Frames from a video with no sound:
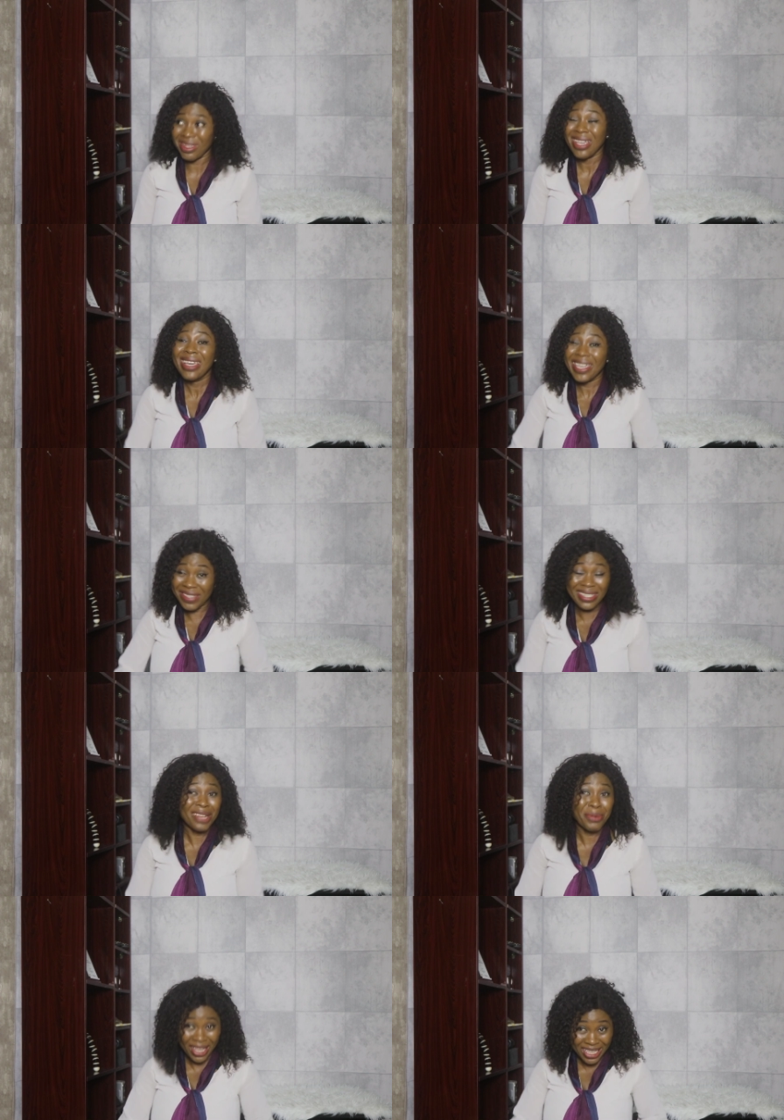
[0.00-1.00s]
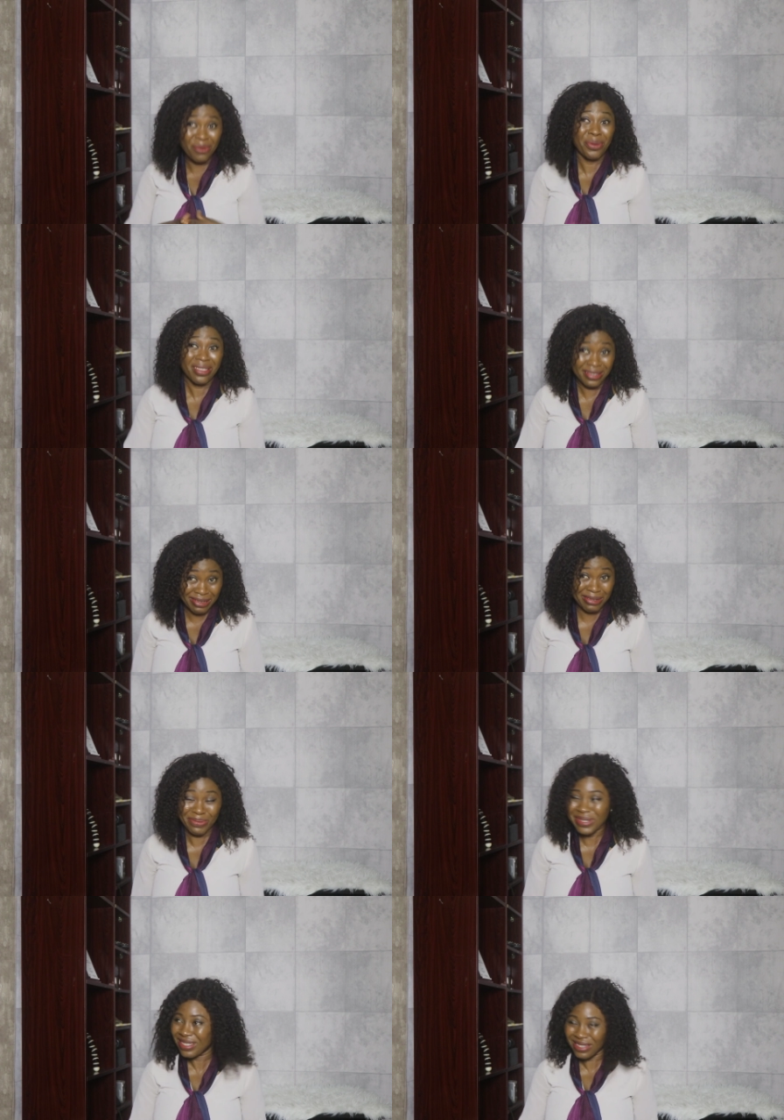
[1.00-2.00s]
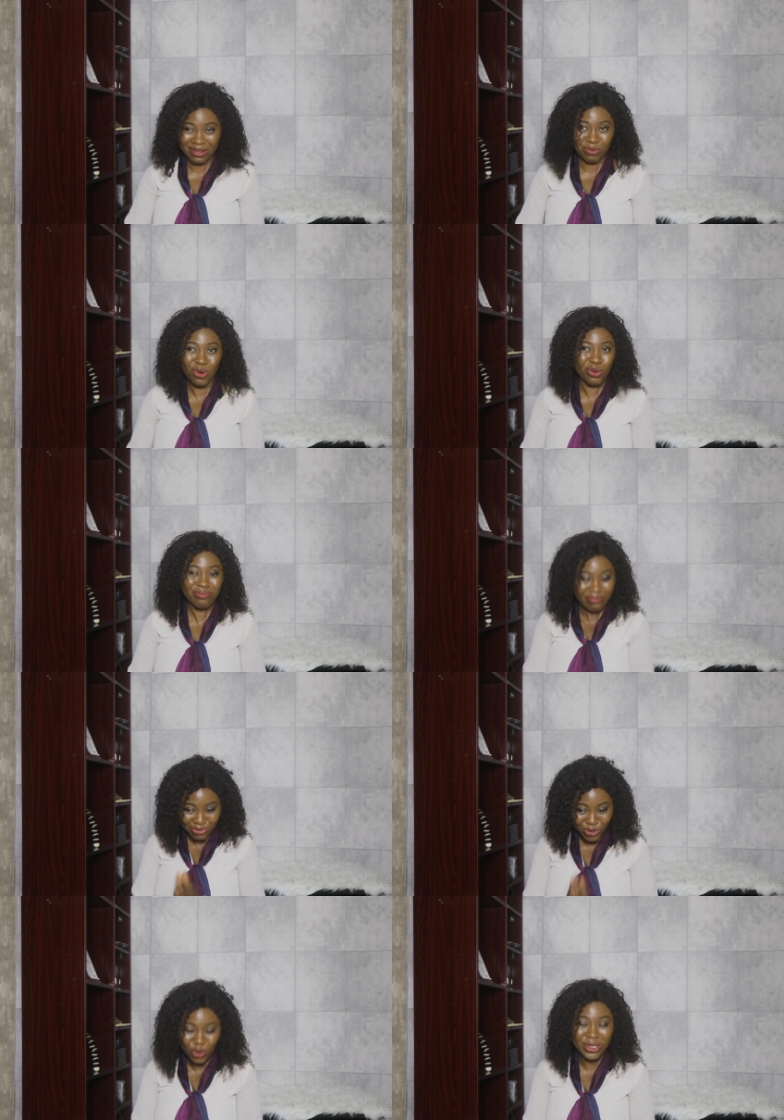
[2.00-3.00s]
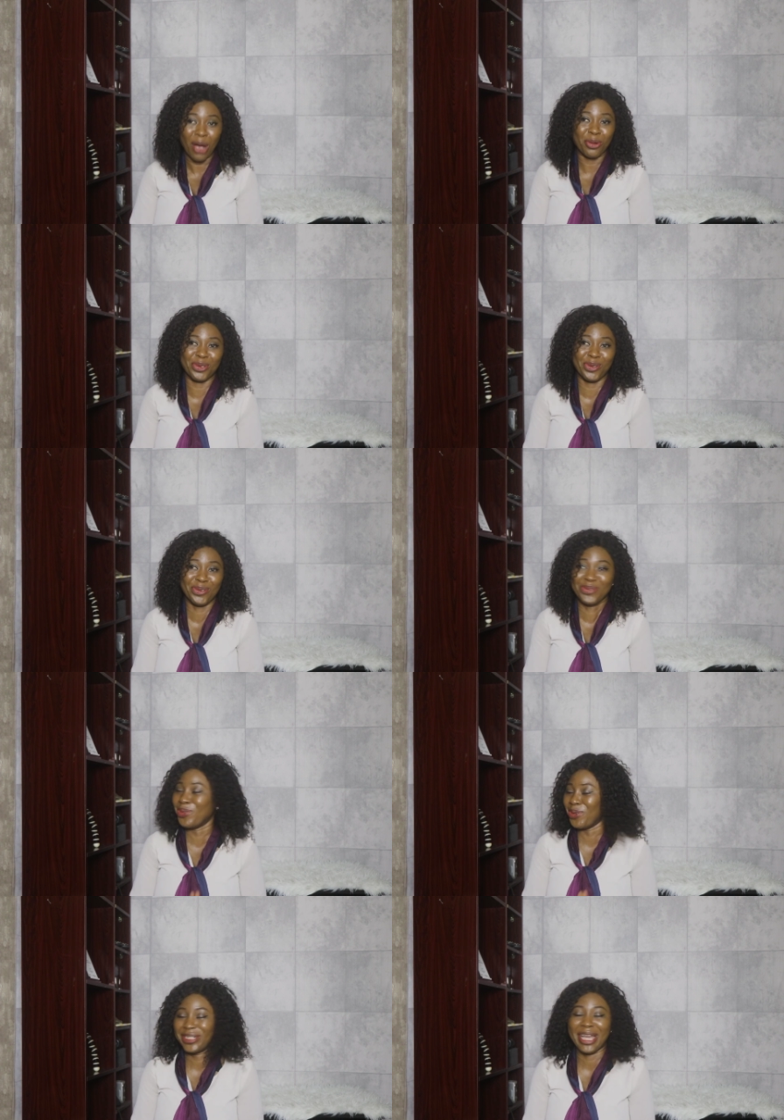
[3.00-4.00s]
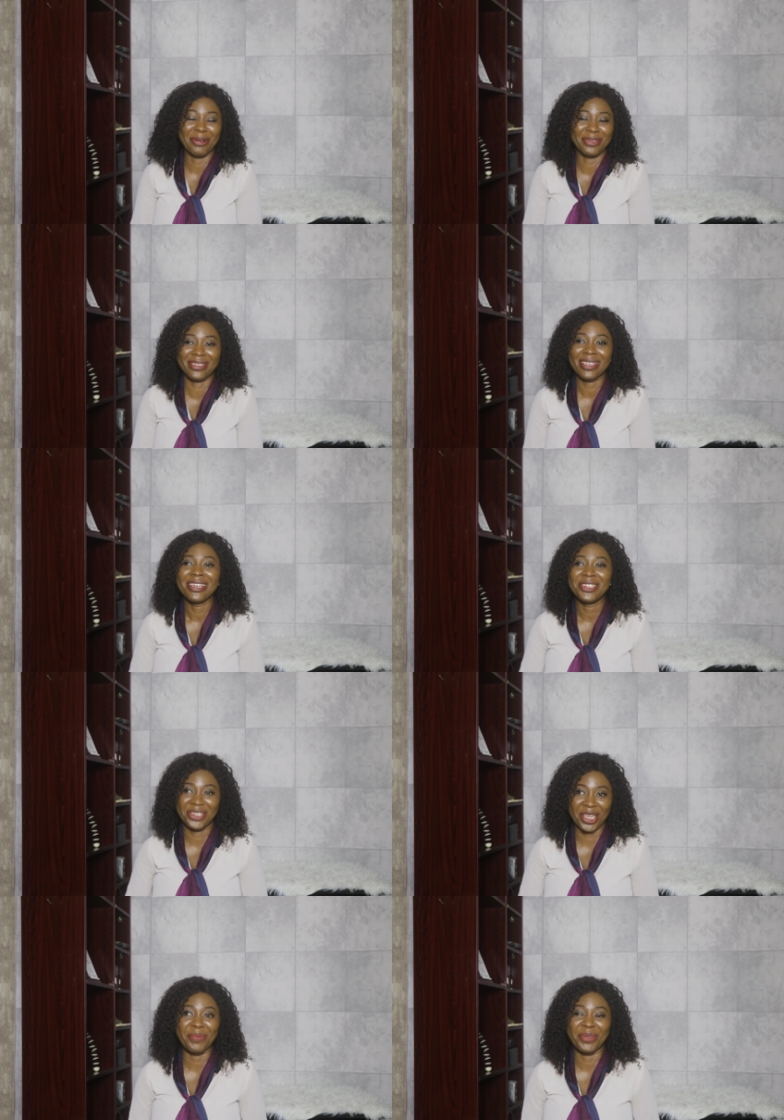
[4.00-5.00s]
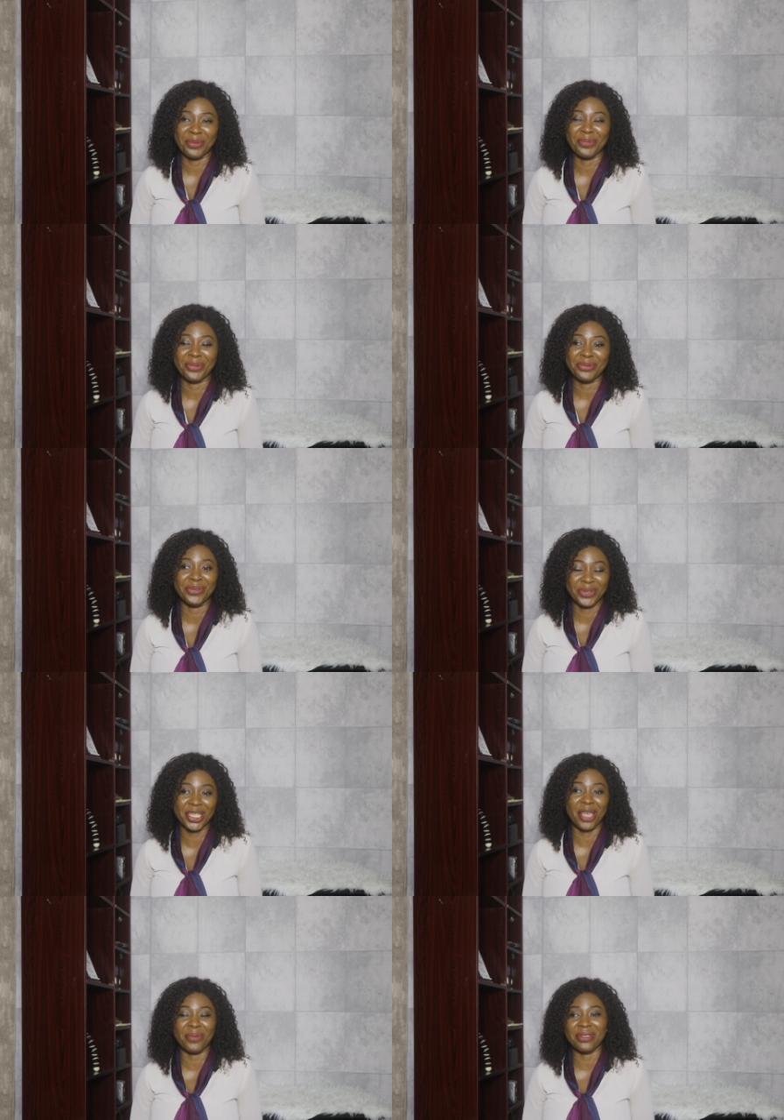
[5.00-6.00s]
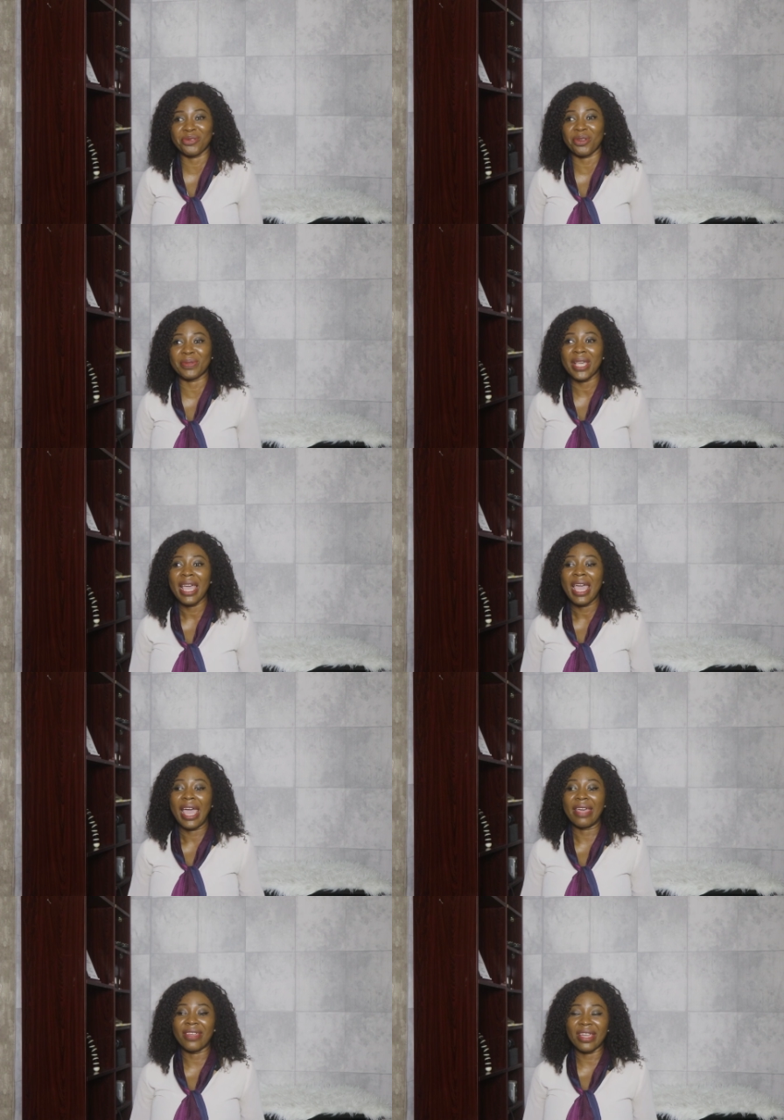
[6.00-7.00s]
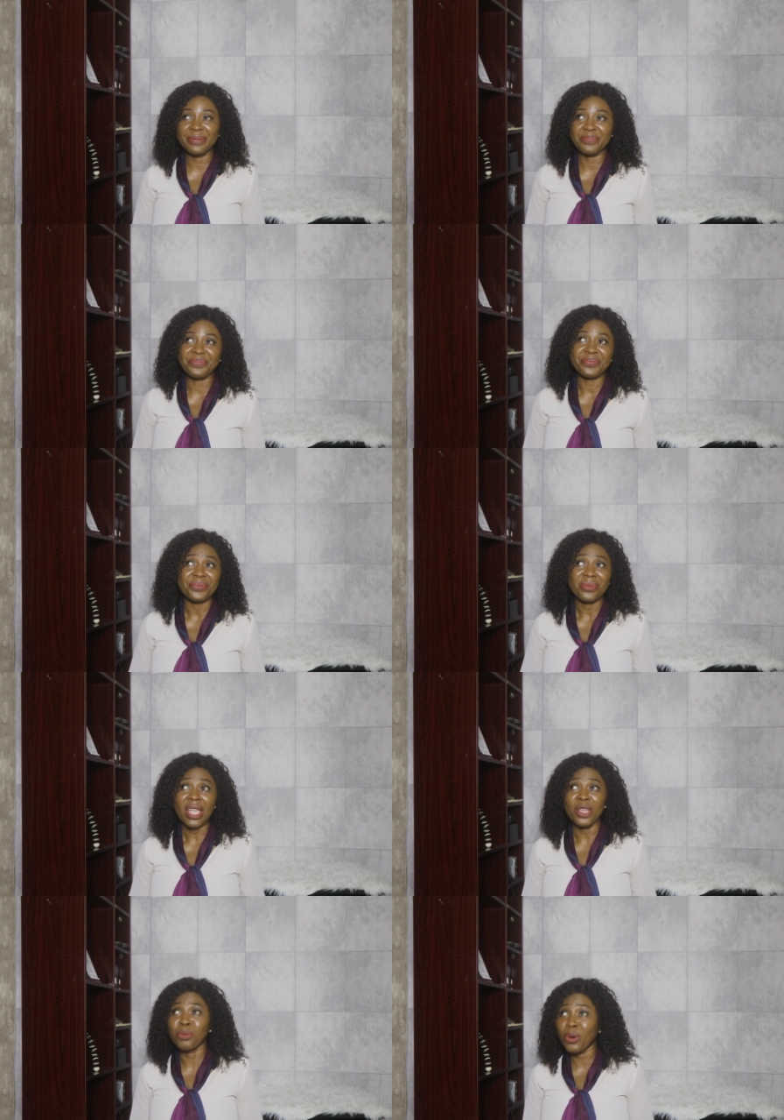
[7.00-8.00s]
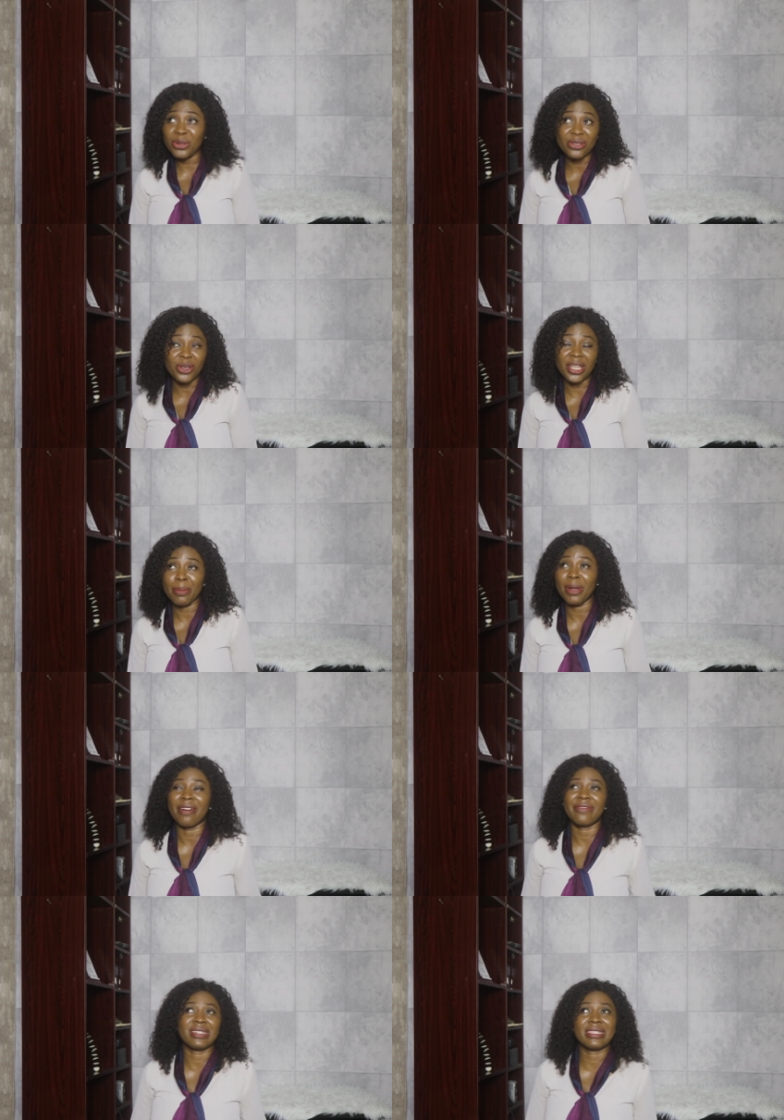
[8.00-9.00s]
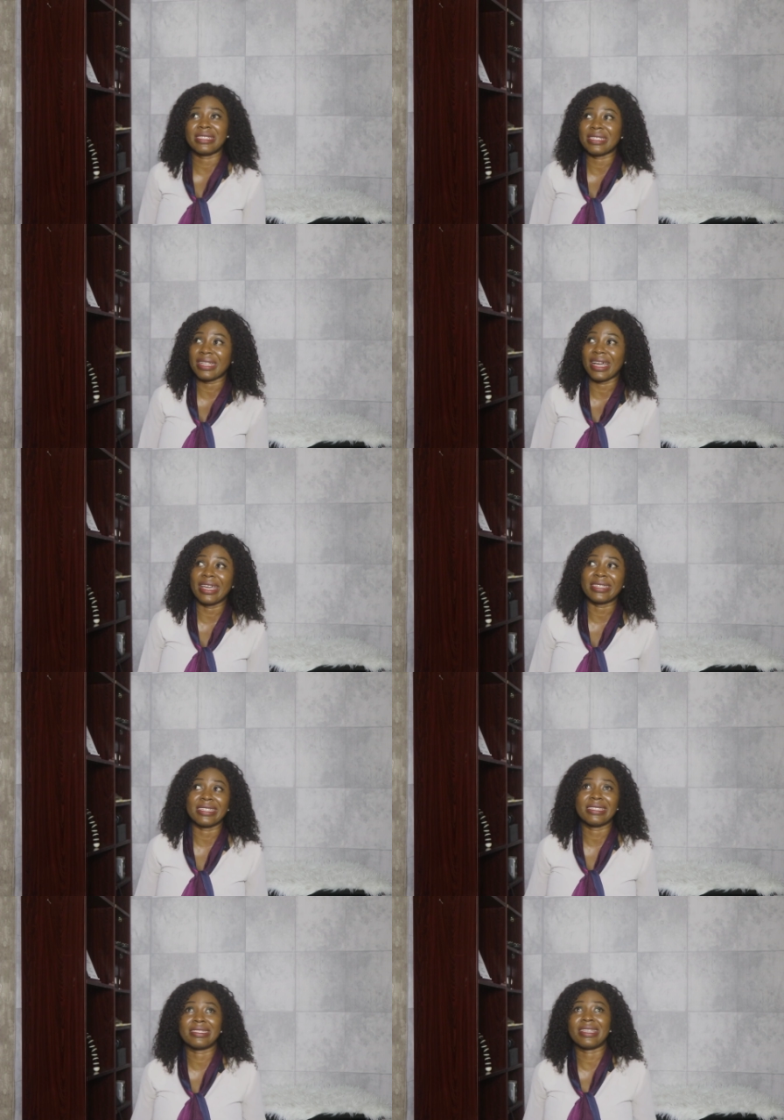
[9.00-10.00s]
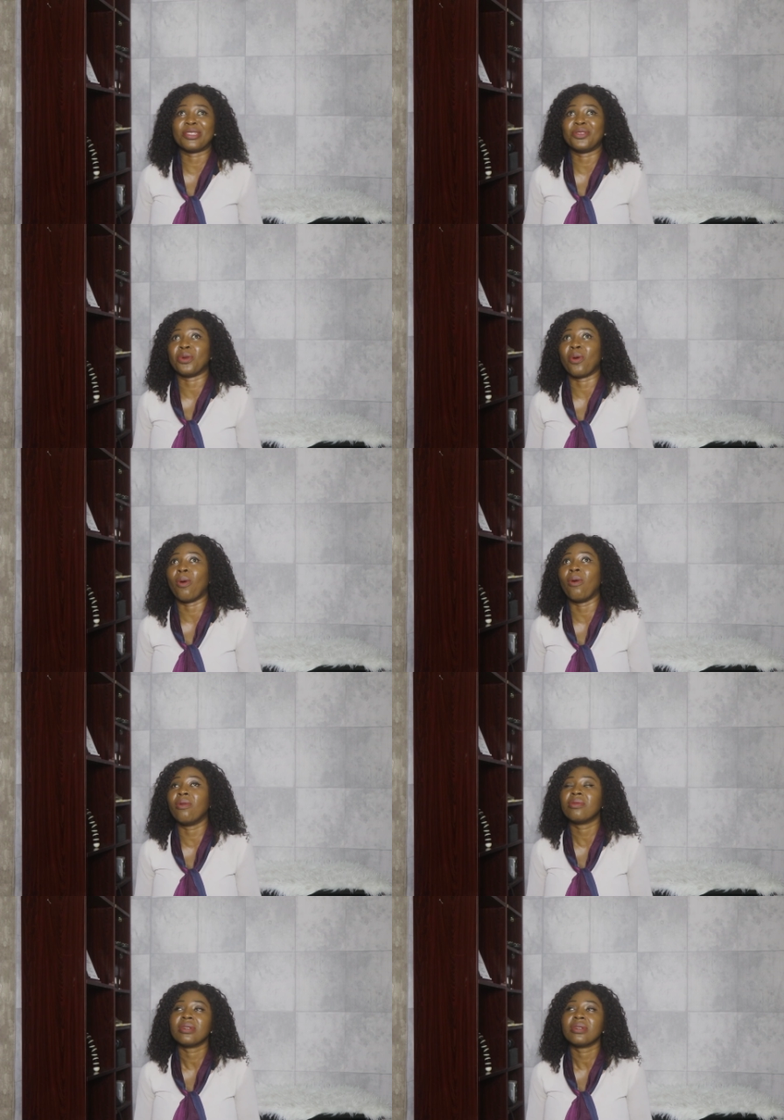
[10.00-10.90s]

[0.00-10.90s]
If there's anybody that came with a script, it is Mpho, no doubt, no doubt. She came with the script, and then Mpho was talking about her fantasy night, and she said, you know,